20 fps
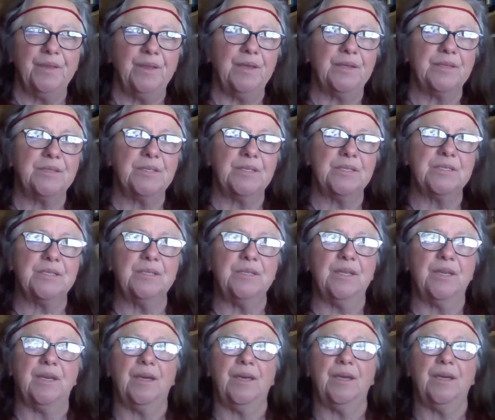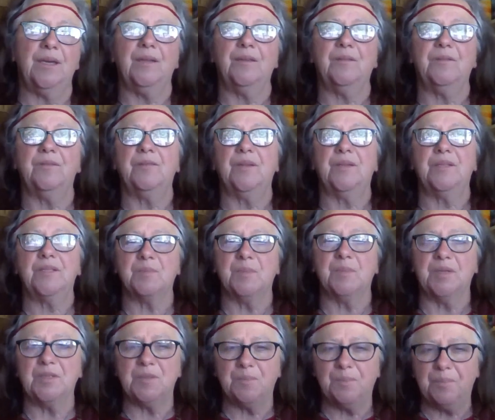it doesn't have as
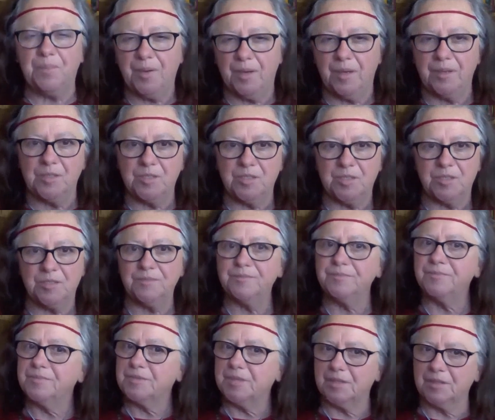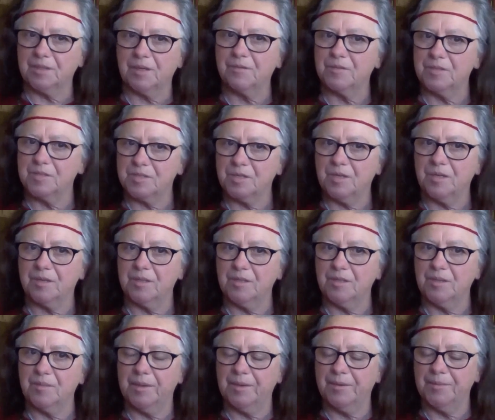much punch like I was
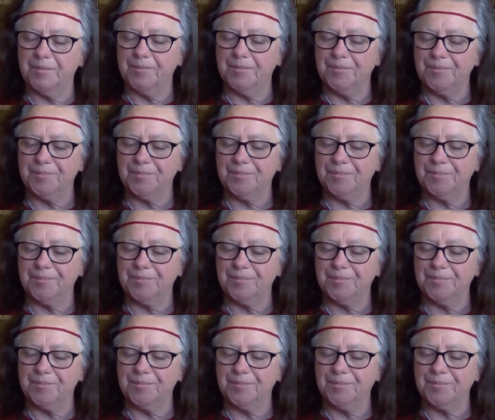talking about.